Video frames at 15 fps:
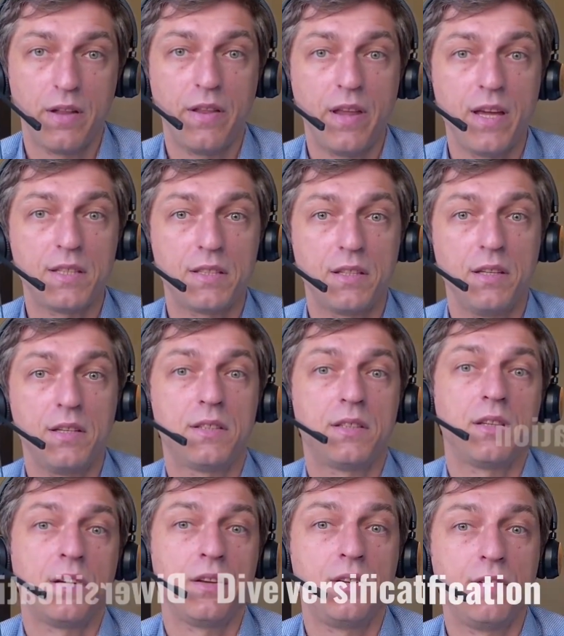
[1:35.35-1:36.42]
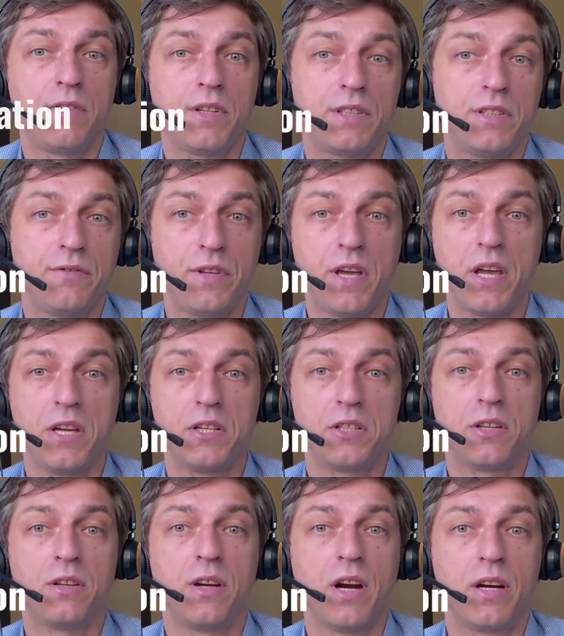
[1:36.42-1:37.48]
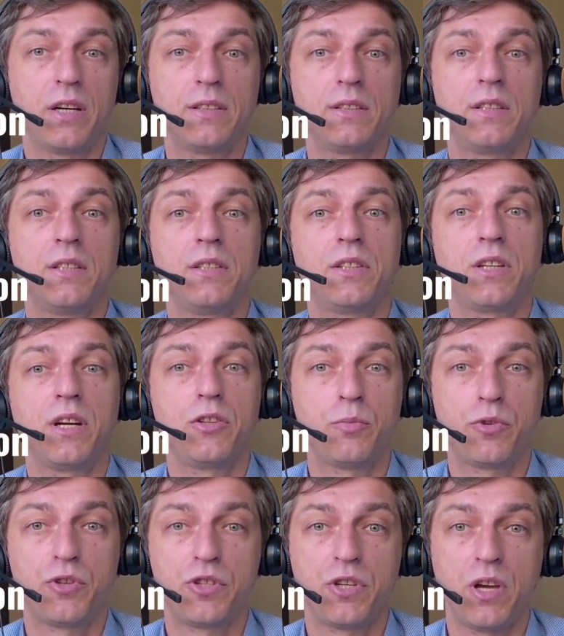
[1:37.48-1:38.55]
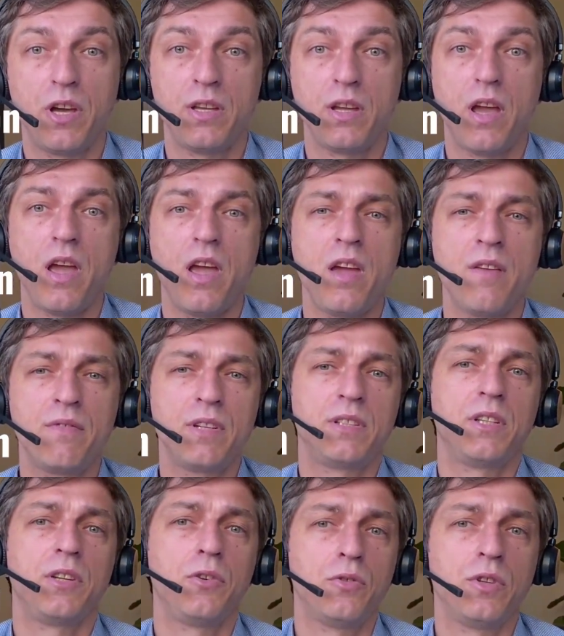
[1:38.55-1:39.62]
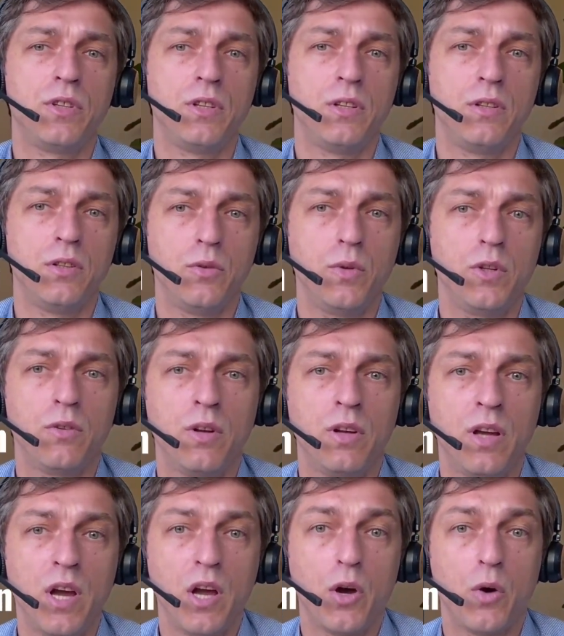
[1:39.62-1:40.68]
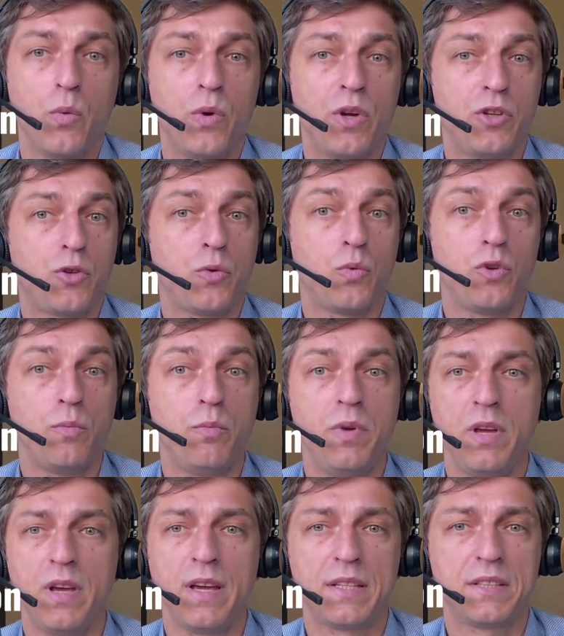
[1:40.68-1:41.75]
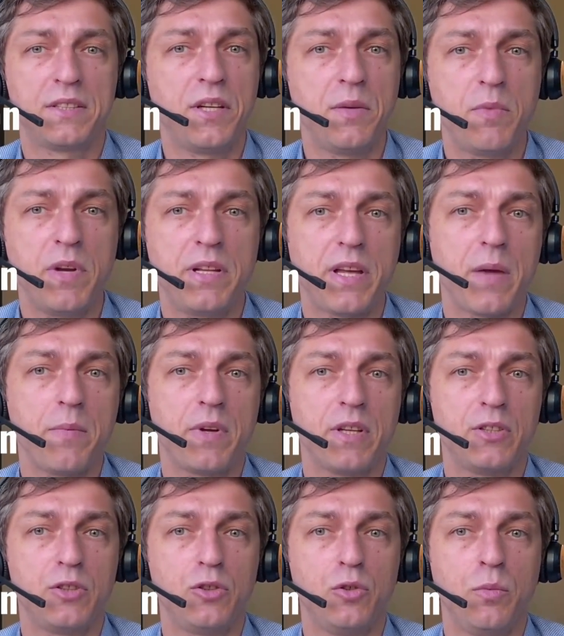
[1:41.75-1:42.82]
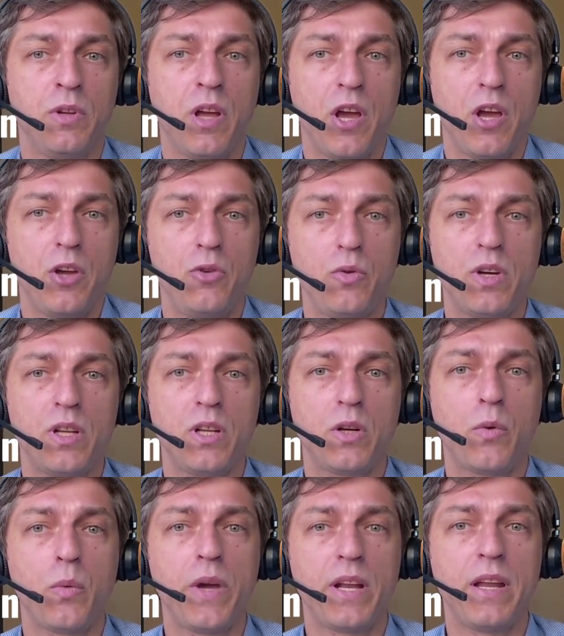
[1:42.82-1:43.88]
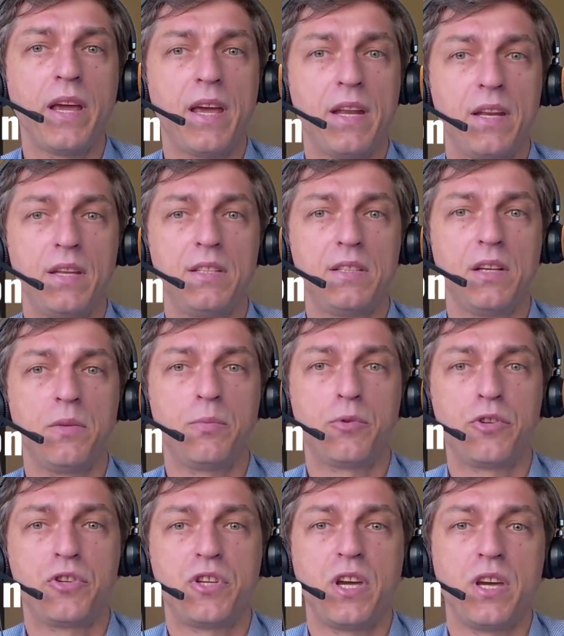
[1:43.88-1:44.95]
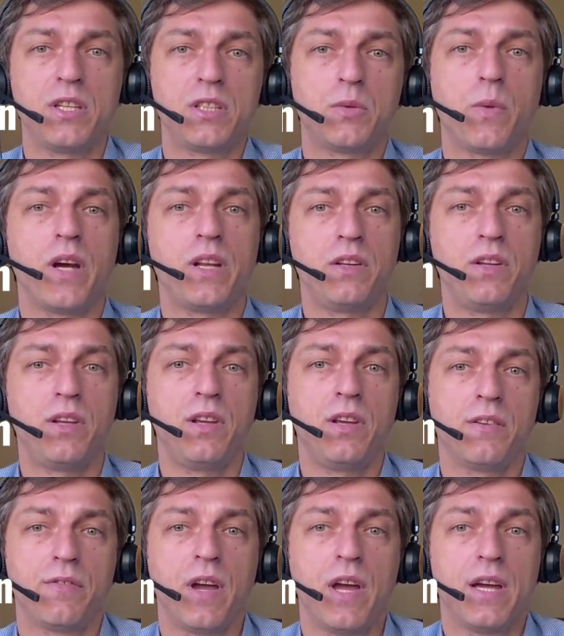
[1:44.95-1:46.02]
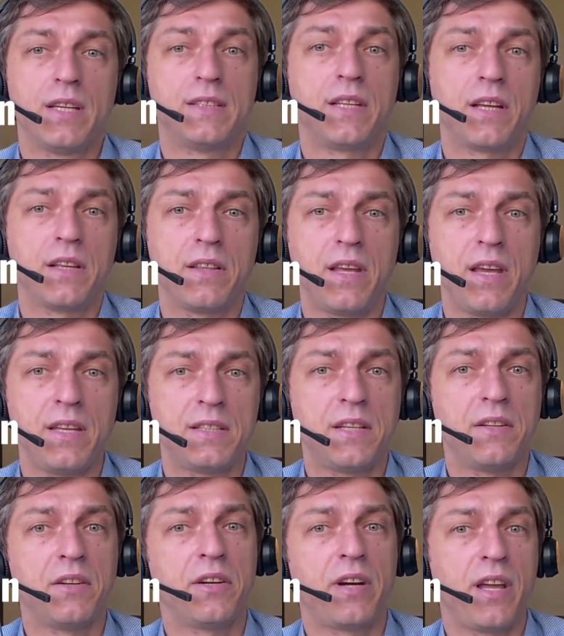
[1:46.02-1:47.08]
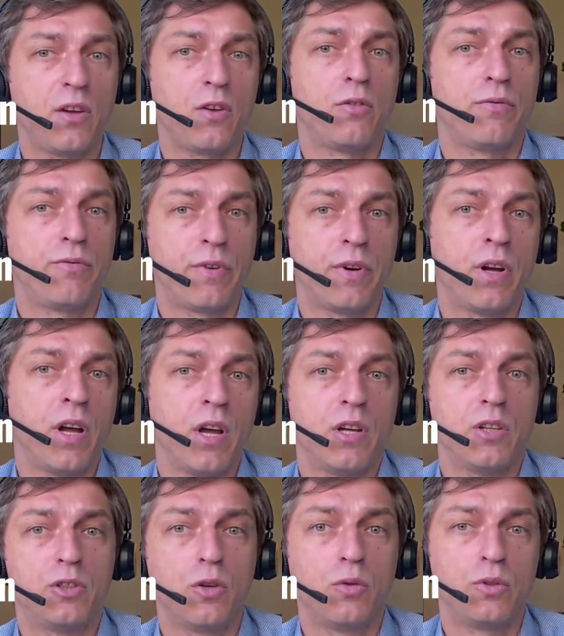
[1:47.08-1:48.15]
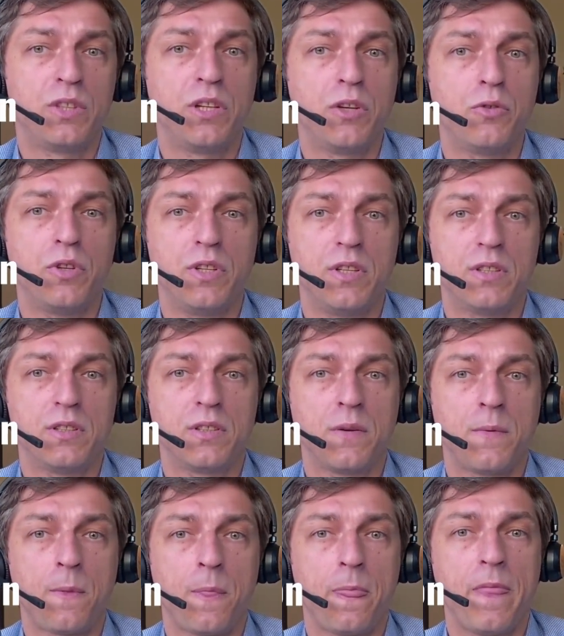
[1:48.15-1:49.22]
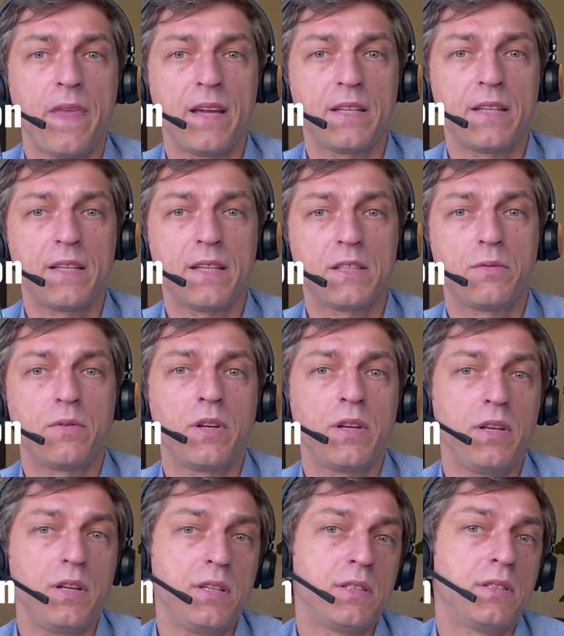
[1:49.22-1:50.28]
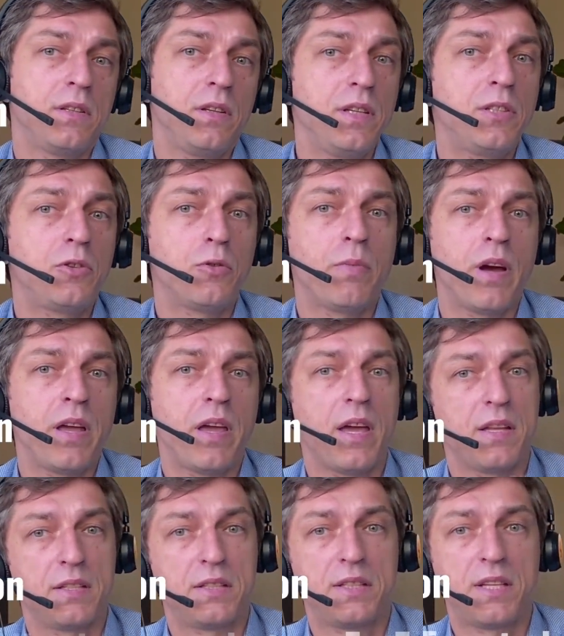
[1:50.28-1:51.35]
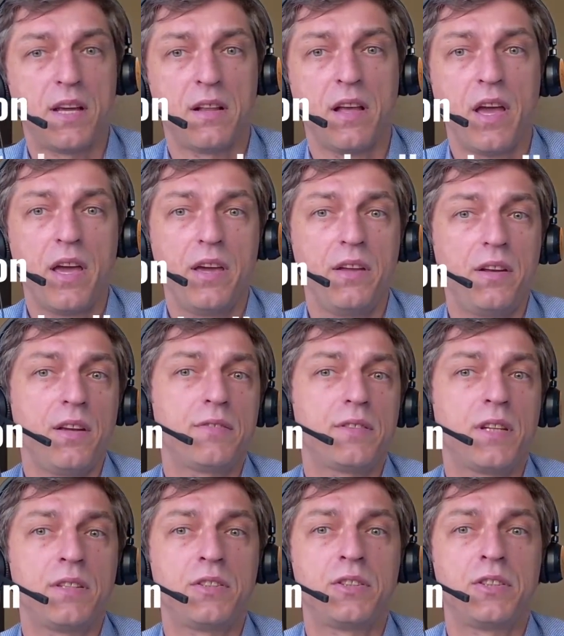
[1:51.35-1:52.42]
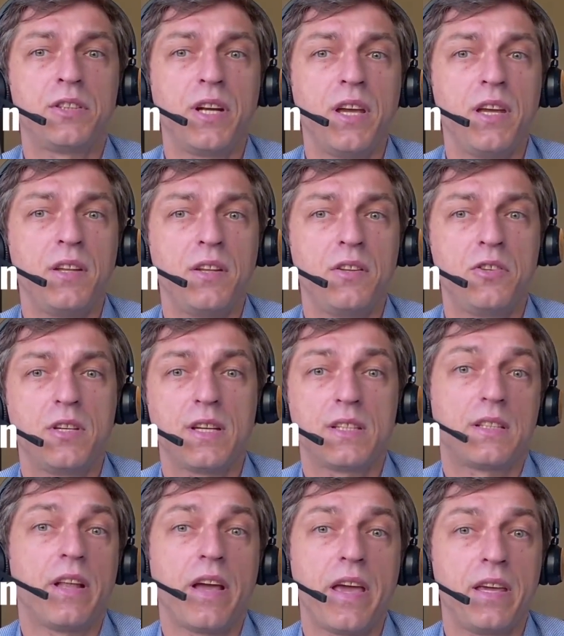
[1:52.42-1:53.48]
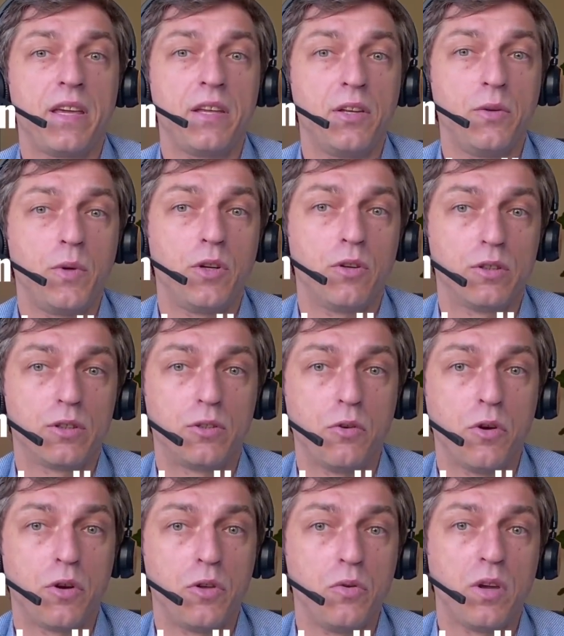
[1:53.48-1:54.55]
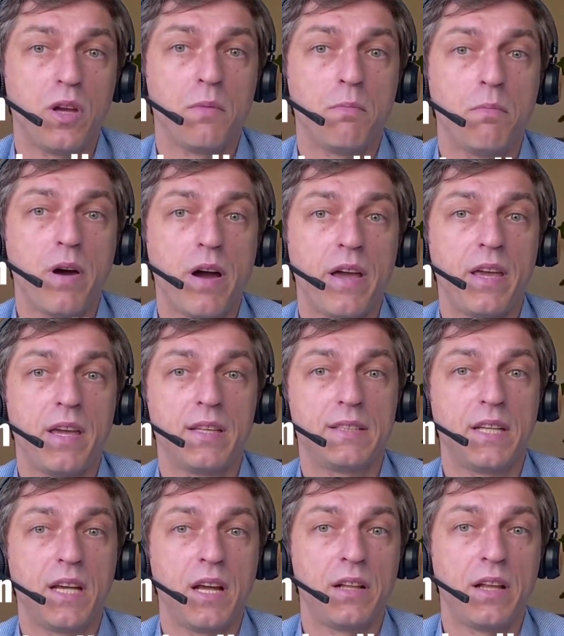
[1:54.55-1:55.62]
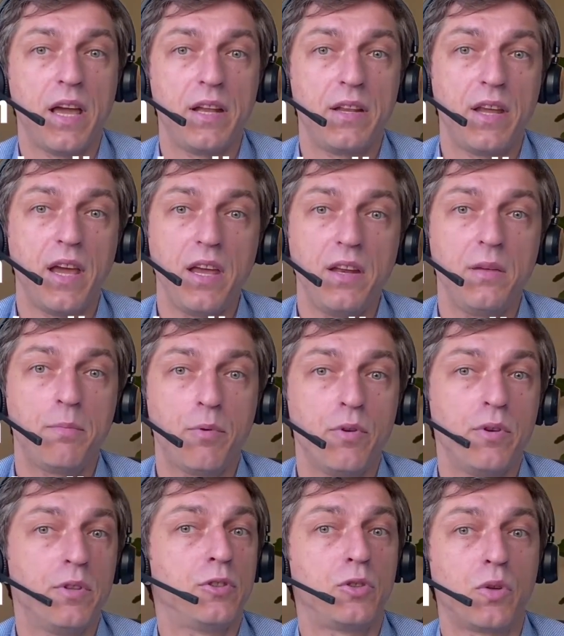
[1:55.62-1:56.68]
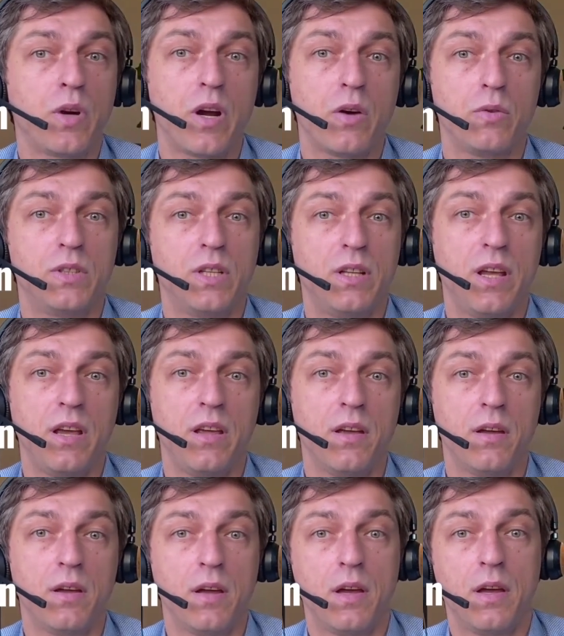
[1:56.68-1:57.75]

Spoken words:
Next is diversification. Rather than try to purchase every security individually, which would be extremely time consuming, you can quickly and easily purchase one ETF that contains an array of those securities. Next one is easy to buy and sell. ETFs are traded just like individual stock. You can buy and sell at any point throughout the day.